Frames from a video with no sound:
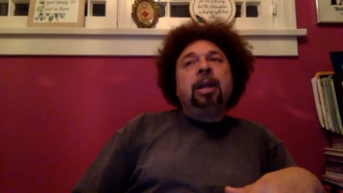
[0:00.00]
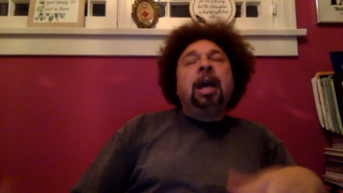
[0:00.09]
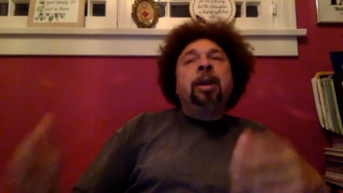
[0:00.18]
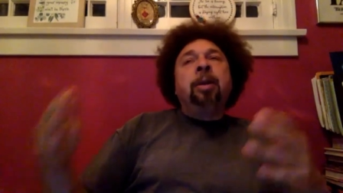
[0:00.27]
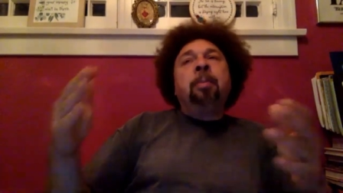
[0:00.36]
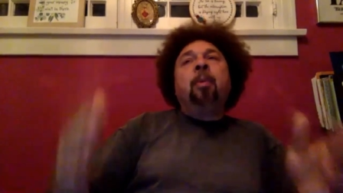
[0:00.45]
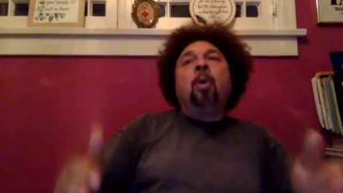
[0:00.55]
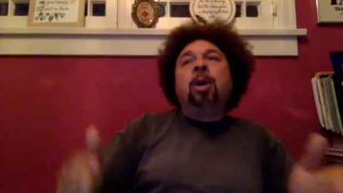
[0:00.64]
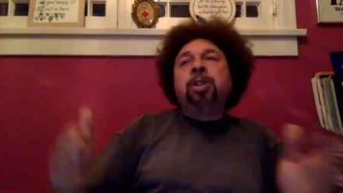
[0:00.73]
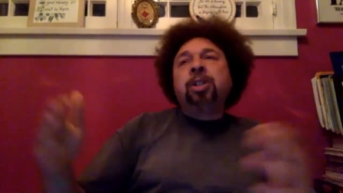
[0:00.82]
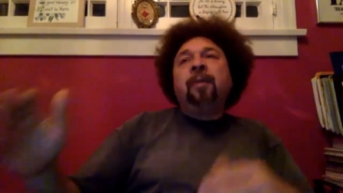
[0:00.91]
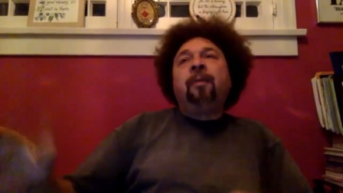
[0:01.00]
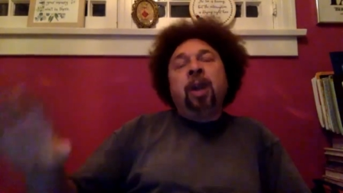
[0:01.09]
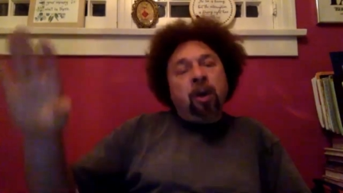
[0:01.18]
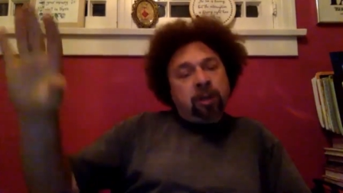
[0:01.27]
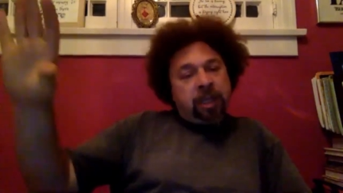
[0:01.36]
And the more she
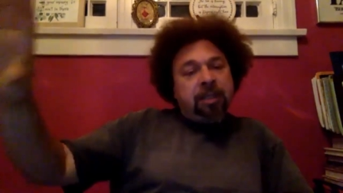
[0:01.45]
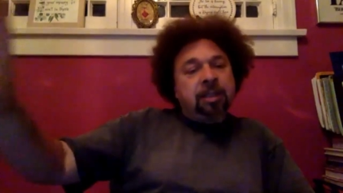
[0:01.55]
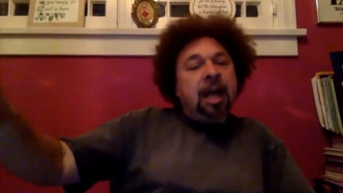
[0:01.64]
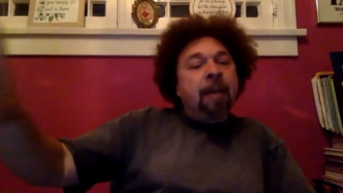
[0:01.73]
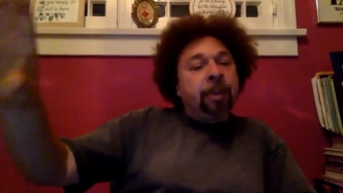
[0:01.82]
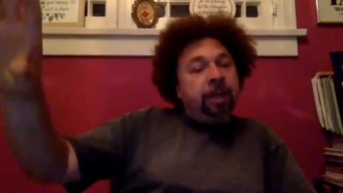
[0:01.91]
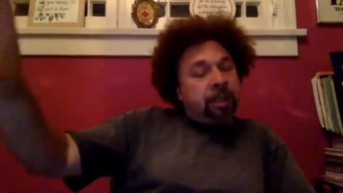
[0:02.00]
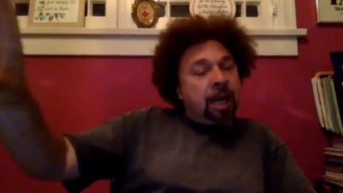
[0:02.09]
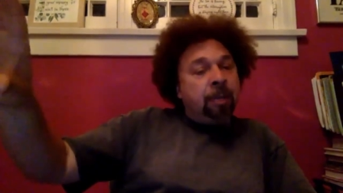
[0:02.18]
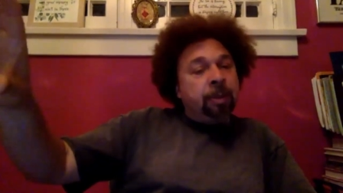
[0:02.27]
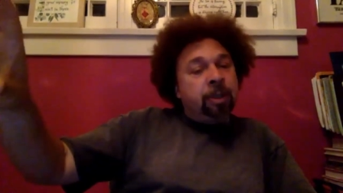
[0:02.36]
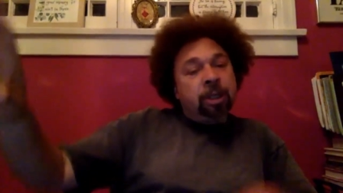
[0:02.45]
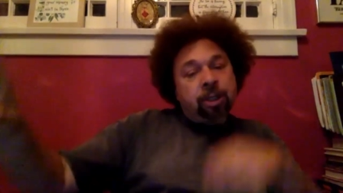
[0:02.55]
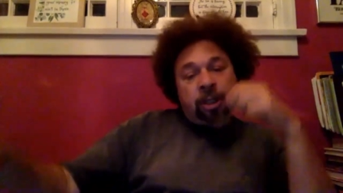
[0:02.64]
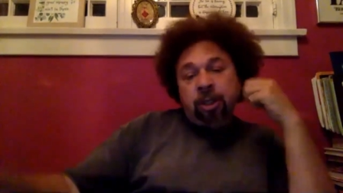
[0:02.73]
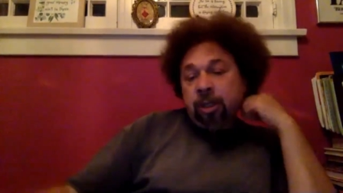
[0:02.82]
fails at stopping this
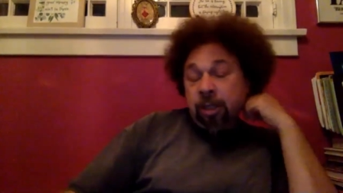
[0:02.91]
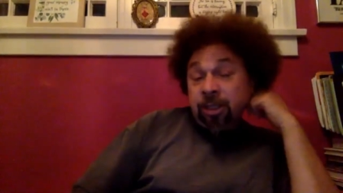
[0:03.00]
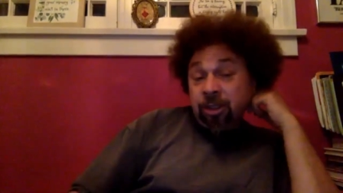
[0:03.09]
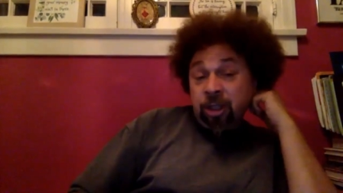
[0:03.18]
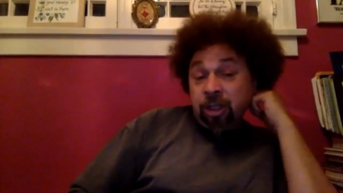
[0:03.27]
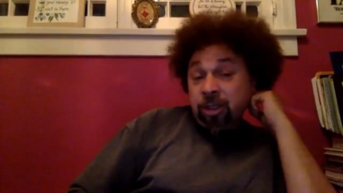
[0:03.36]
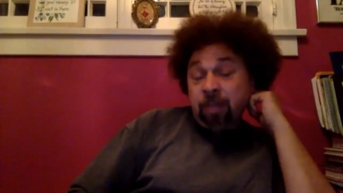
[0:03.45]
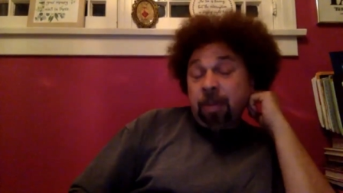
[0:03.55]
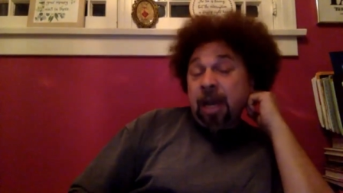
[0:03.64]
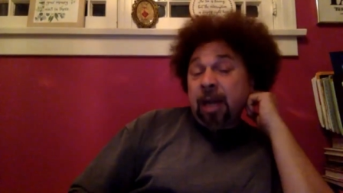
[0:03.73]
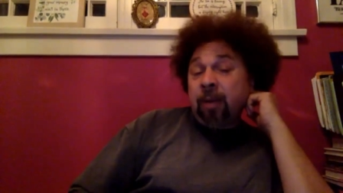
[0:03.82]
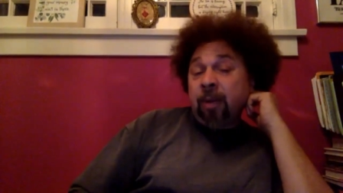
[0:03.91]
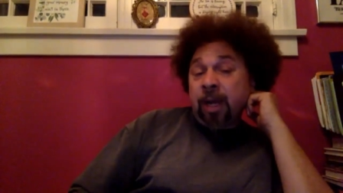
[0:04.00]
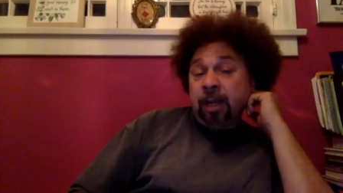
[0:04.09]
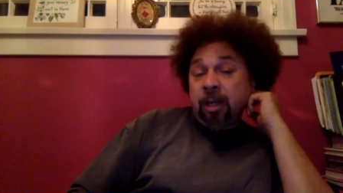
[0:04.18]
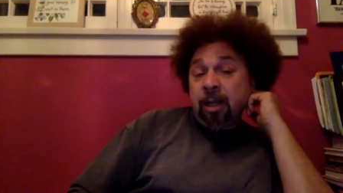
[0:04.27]
competition, this is just in the pilot, right?